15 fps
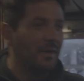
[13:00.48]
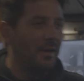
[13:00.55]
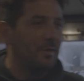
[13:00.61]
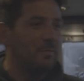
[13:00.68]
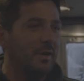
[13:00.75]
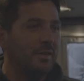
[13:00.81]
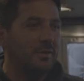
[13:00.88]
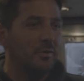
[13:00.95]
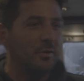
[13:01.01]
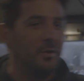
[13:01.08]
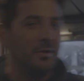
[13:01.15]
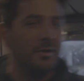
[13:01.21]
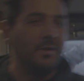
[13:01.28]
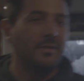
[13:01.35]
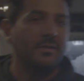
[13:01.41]
I make the
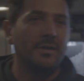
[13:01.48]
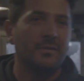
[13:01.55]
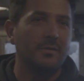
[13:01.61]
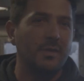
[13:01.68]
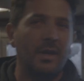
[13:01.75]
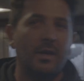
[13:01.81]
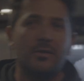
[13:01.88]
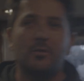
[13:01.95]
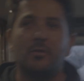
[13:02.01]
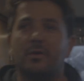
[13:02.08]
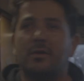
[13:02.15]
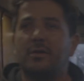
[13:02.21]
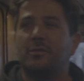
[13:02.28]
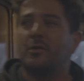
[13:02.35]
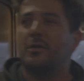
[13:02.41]
order, it says, yeah, your
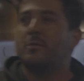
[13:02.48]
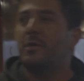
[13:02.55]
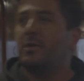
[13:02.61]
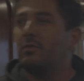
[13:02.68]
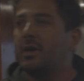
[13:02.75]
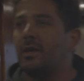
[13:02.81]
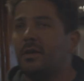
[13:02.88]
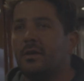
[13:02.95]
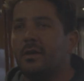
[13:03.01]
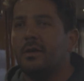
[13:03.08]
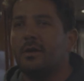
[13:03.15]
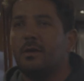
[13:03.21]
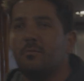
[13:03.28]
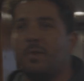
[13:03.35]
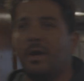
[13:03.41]
order is gonna be ready
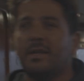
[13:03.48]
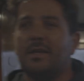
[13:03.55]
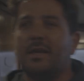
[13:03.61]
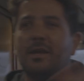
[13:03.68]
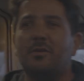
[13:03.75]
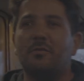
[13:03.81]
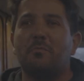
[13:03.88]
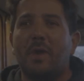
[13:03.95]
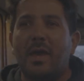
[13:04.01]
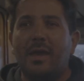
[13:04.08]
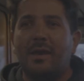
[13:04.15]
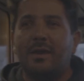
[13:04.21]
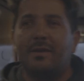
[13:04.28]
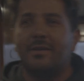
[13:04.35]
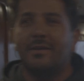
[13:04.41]
by the end of
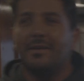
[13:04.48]
May.